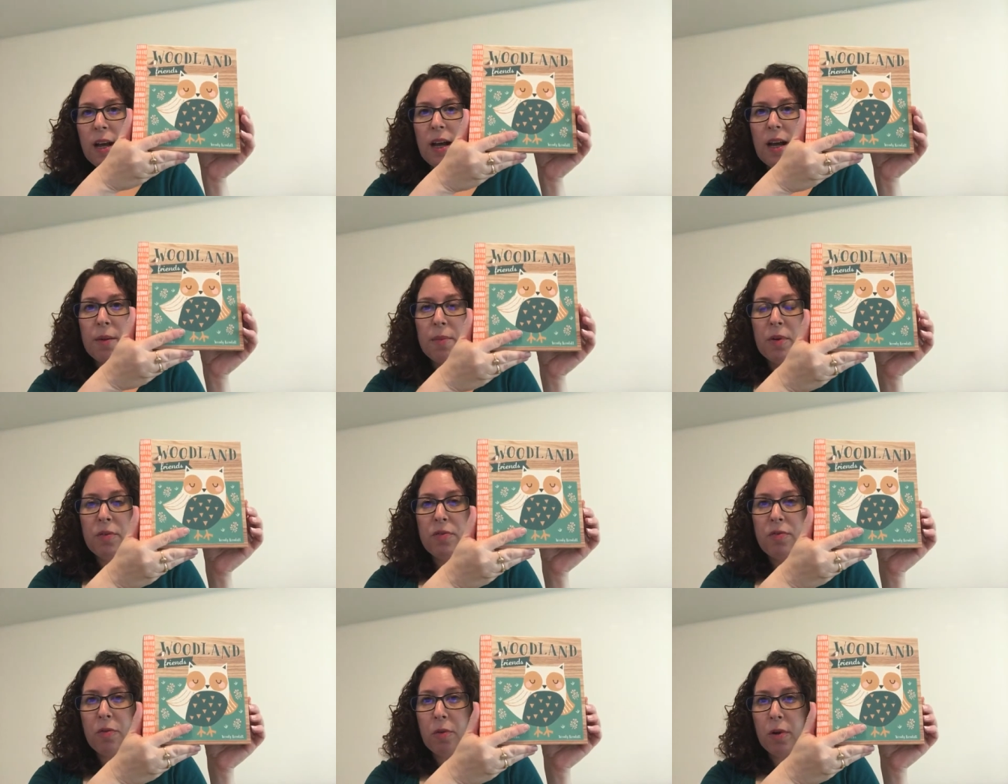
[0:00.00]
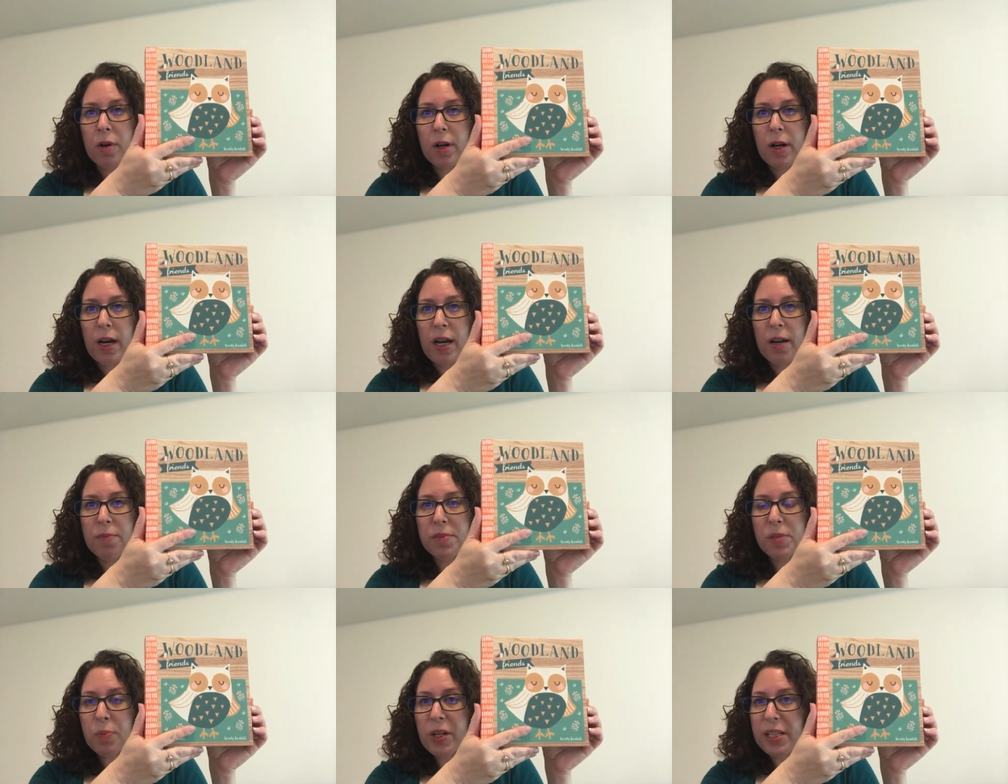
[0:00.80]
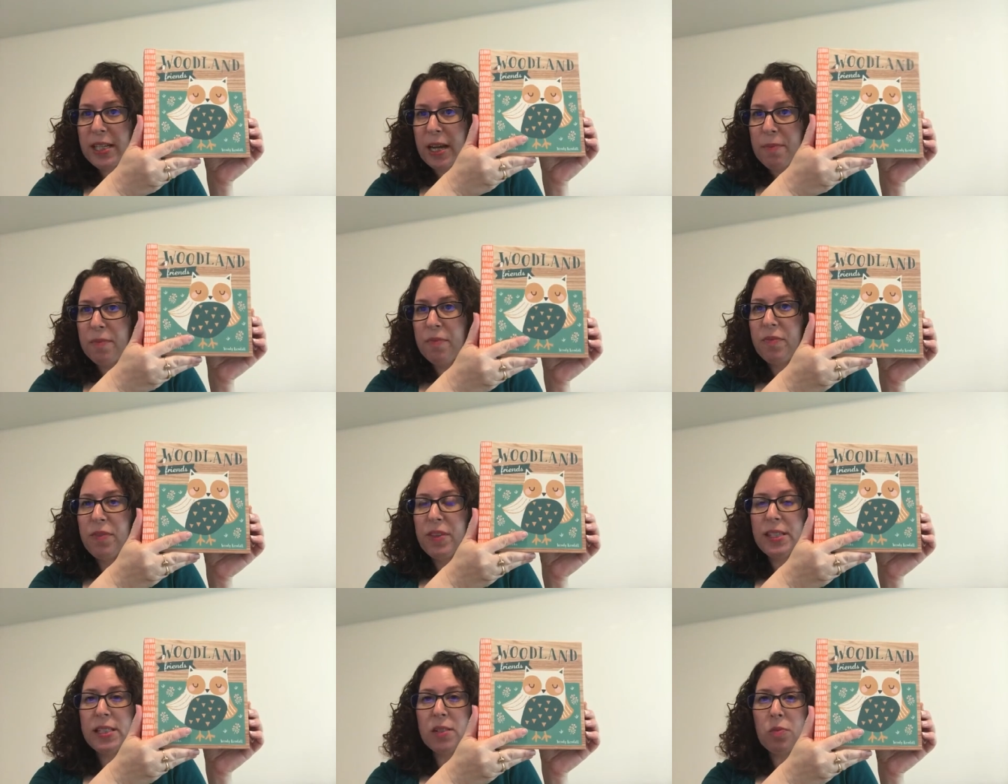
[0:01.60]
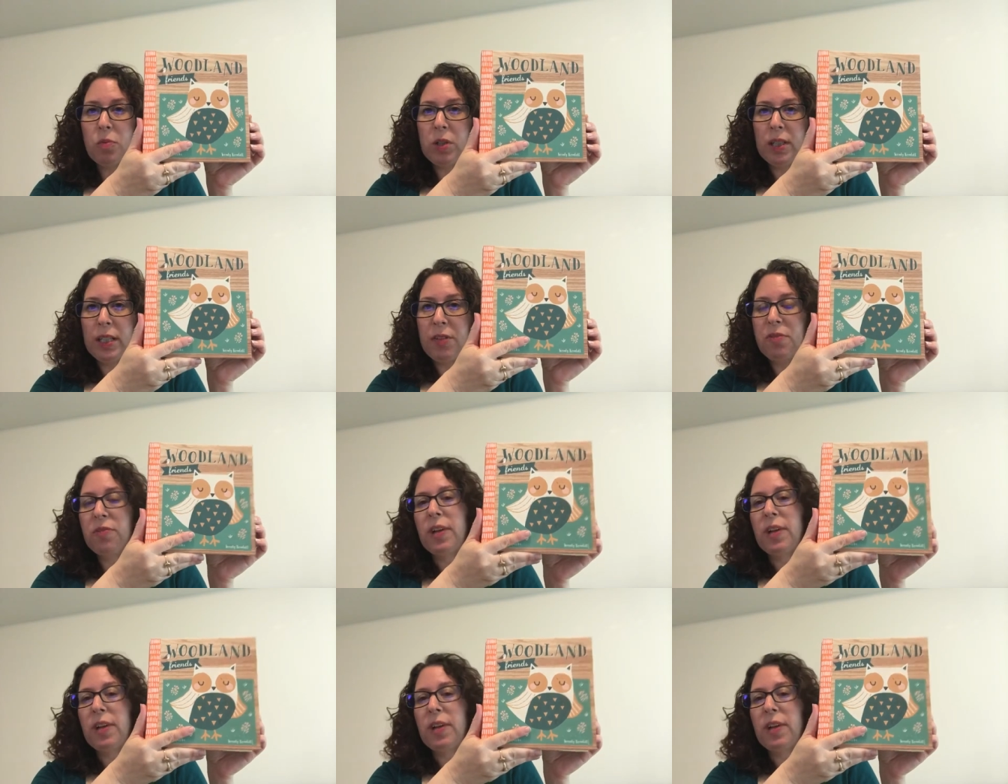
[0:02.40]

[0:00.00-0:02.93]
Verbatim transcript: um, for um, springtime. This is Woodland